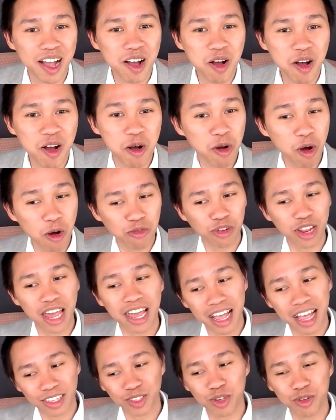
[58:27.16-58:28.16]
hopefully
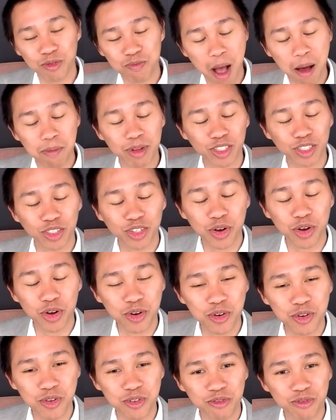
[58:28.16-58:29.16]
I get to publish
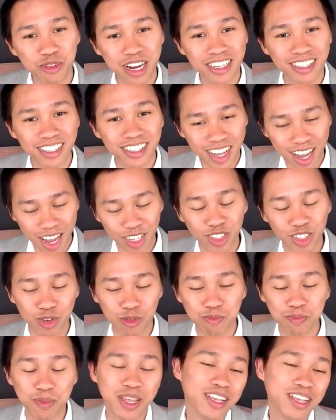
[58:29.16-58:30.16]
your research,
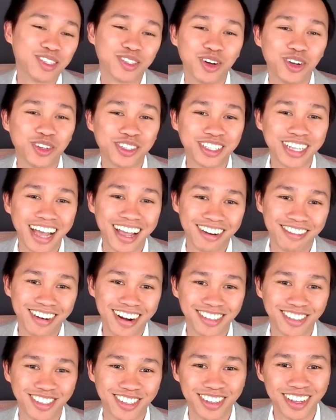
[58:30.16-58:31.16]
your piece on
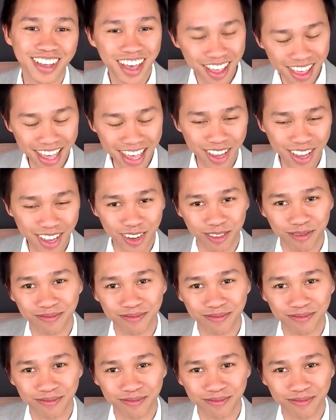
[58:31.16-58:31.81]
PsychReg. Thank you.